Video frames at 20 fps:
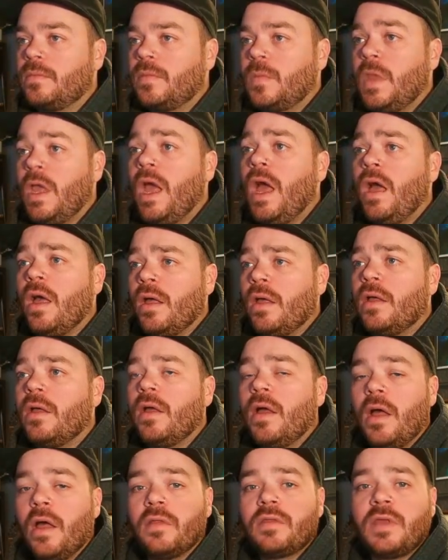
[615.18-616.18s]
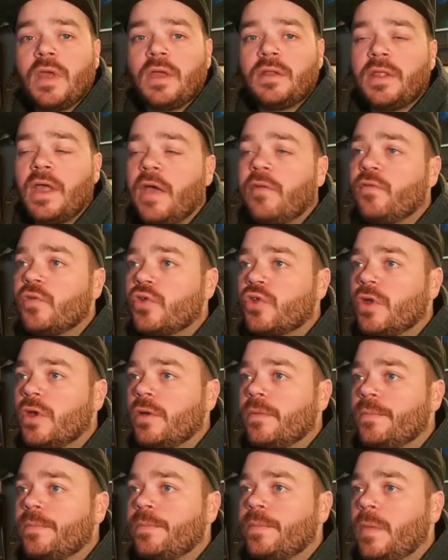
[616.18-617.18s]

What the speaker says: Yeah, I'll take that for sure.